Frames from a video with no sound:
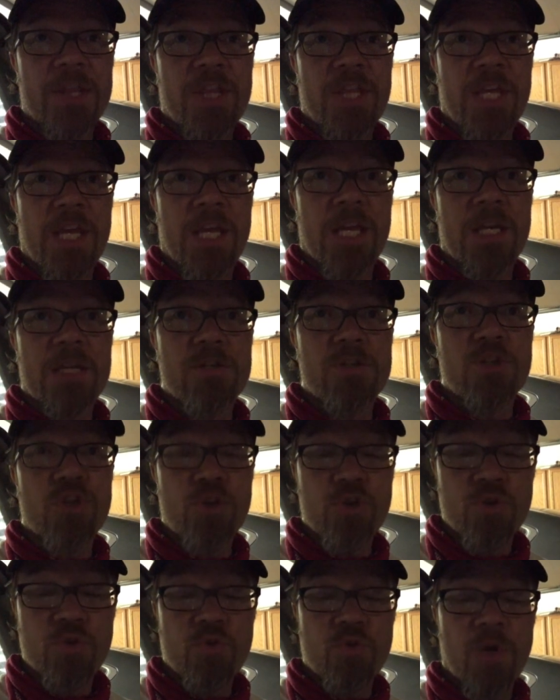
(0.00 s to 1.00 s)
The
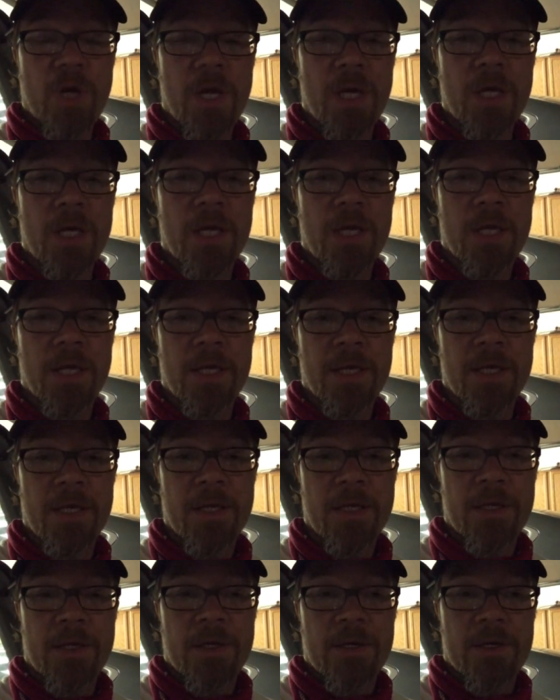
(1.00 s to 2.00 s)
new
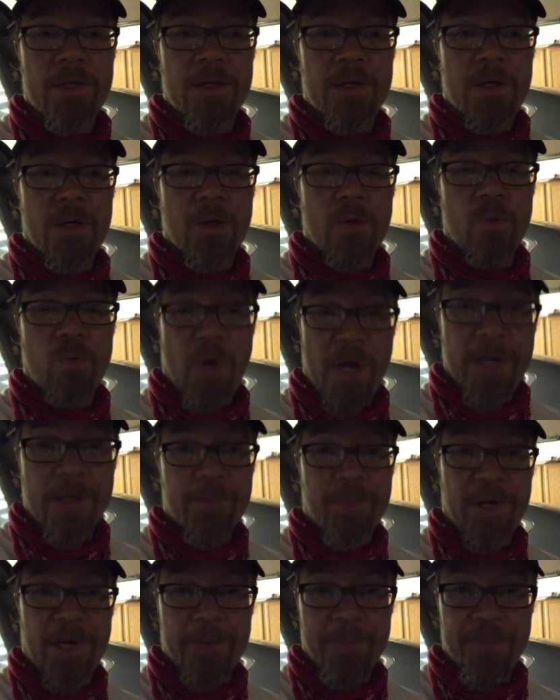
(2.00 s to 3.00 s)
water
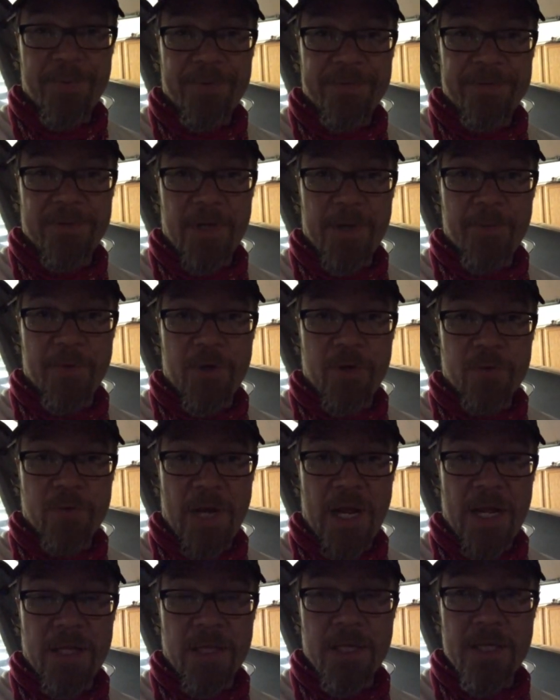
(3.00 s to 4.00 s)
pump from
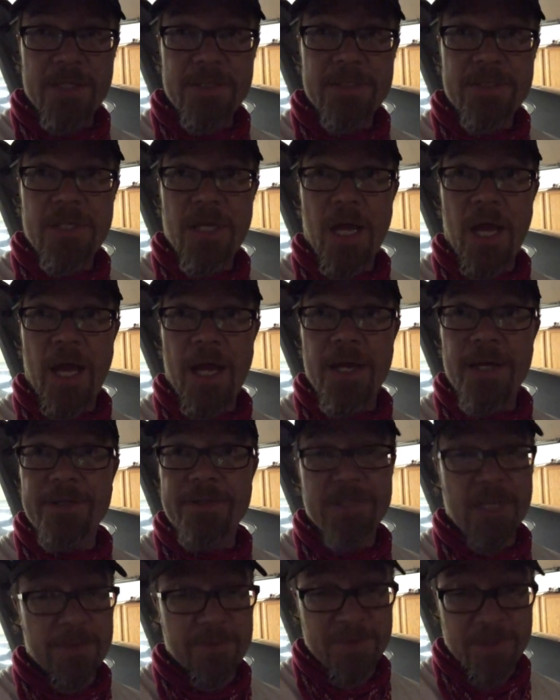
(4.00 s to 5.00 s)
O'Reilly's
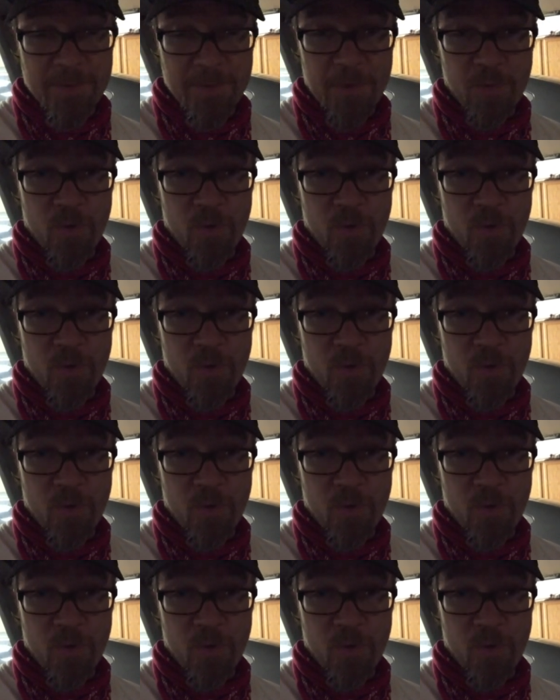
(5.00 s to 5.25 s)
seems to be